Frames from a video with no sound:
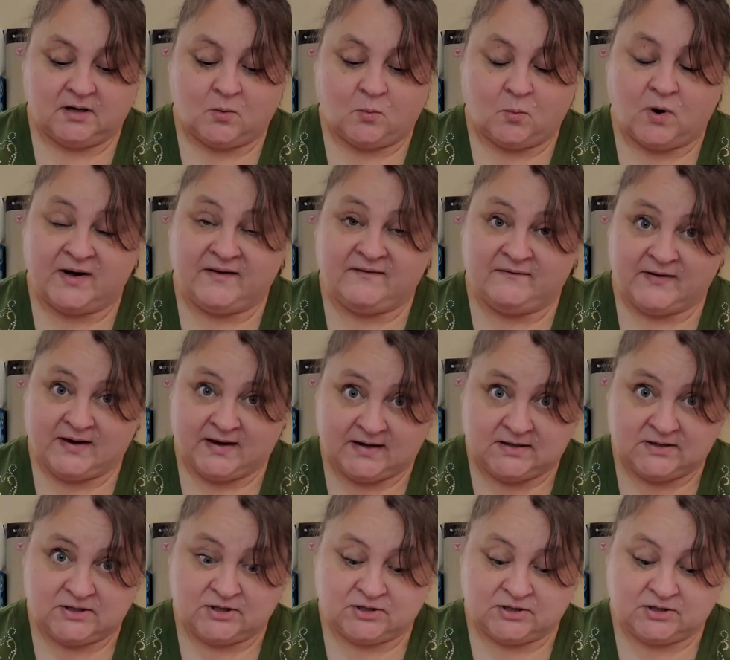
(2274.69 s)
one
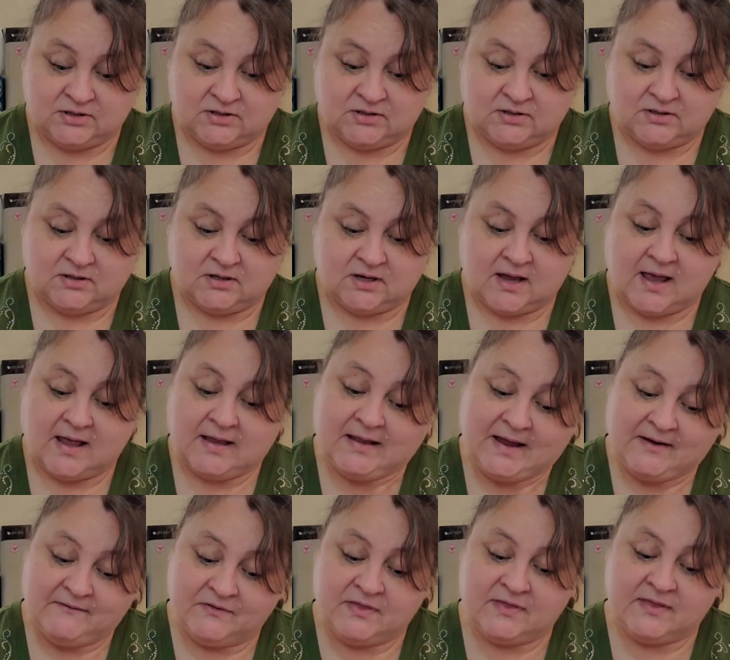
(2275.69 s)
finish,
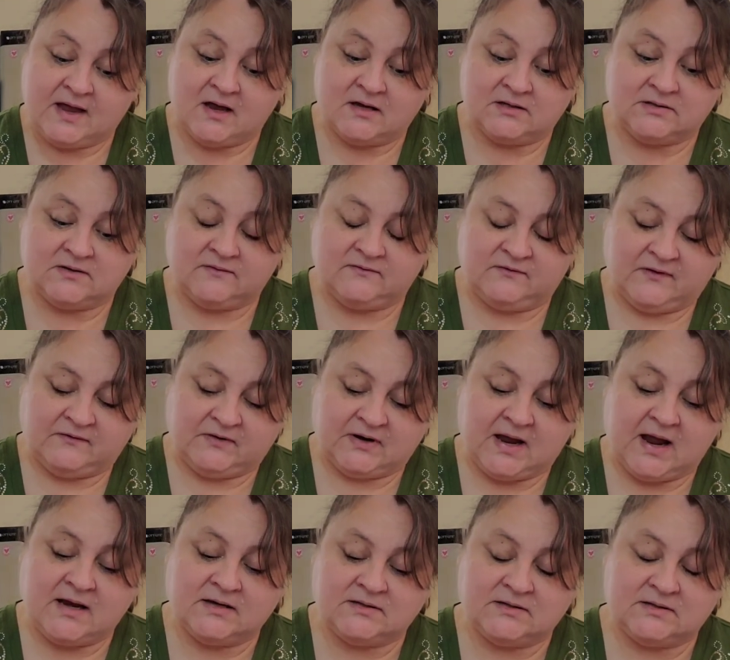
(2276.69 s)

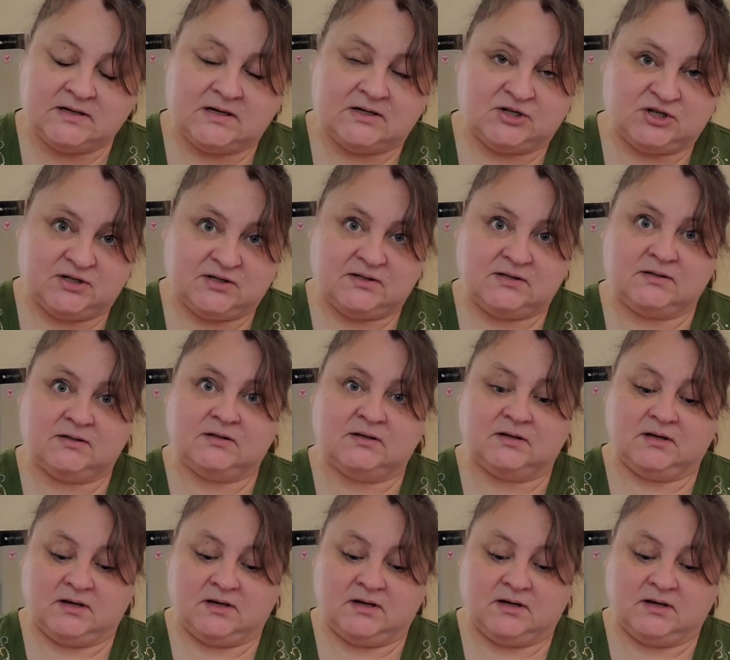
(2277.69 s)
11,058 stitches,